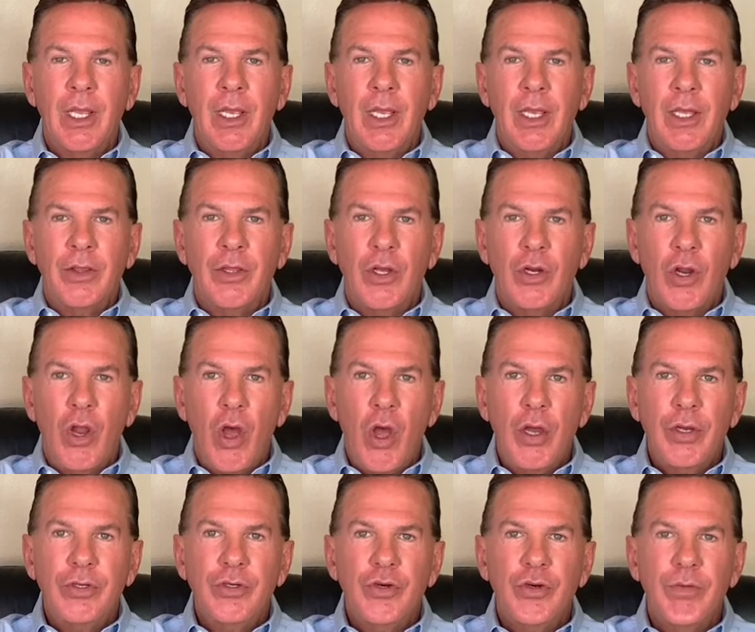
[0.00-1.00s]
The
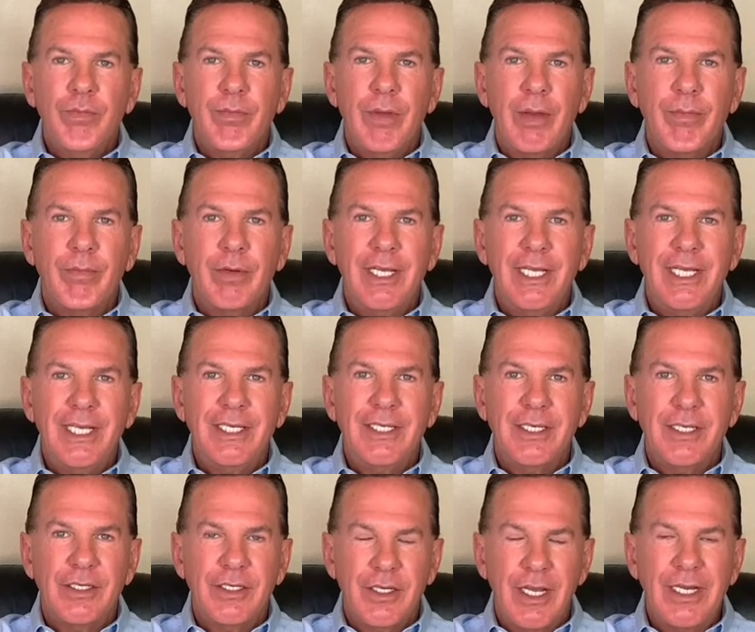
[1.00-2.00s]
long-term memory is
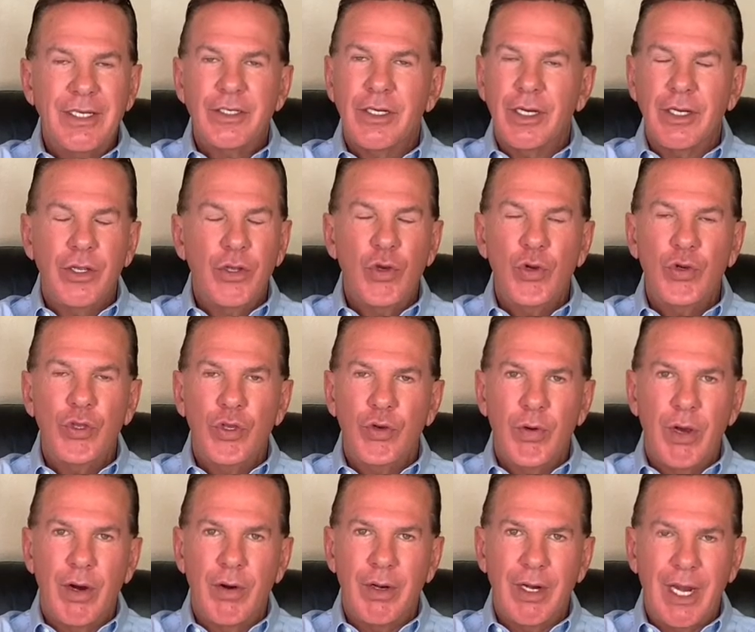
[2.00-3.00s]
essentially who you
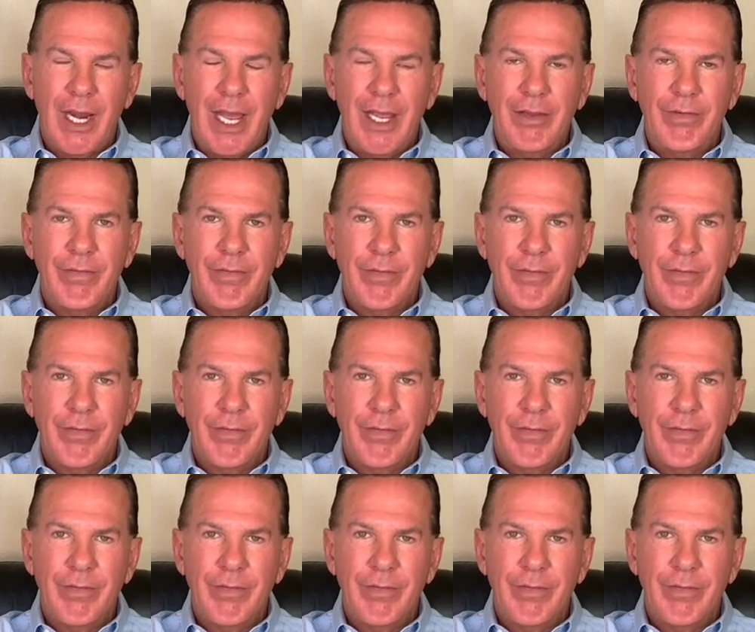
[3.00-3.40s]
are in life.